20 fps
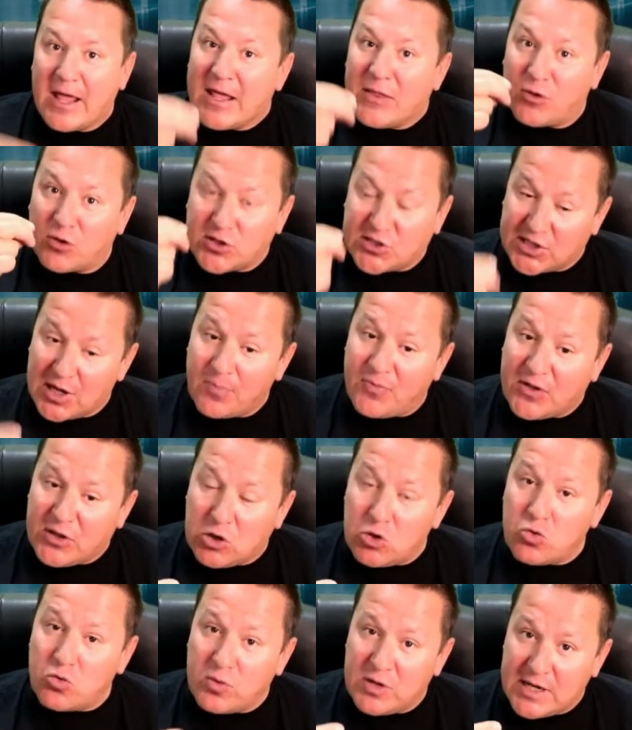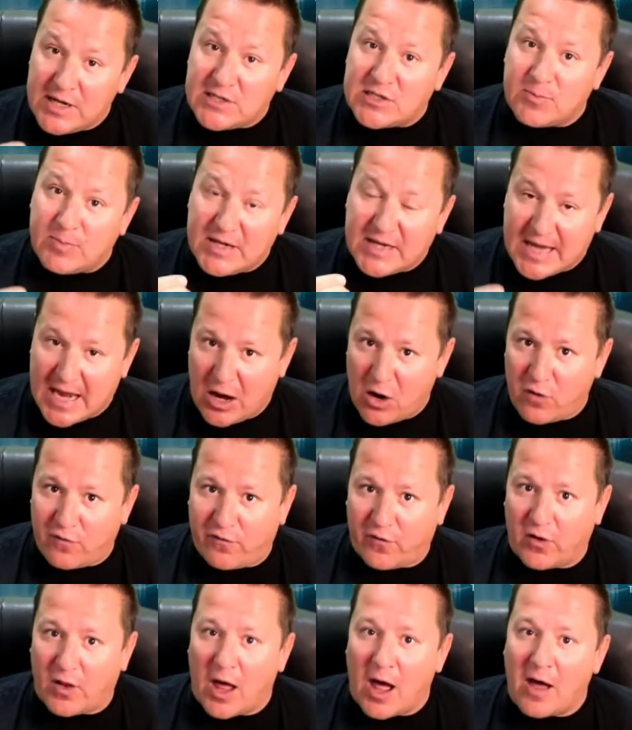There's something you need to be
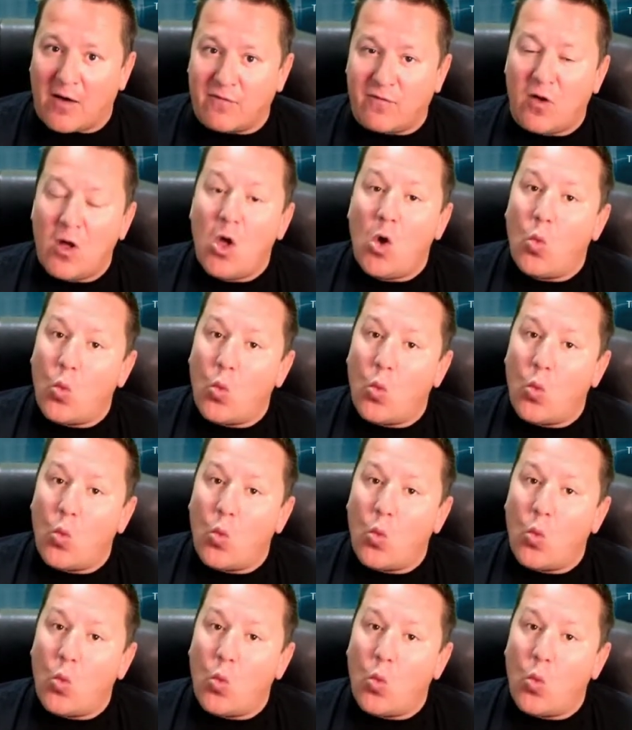careful of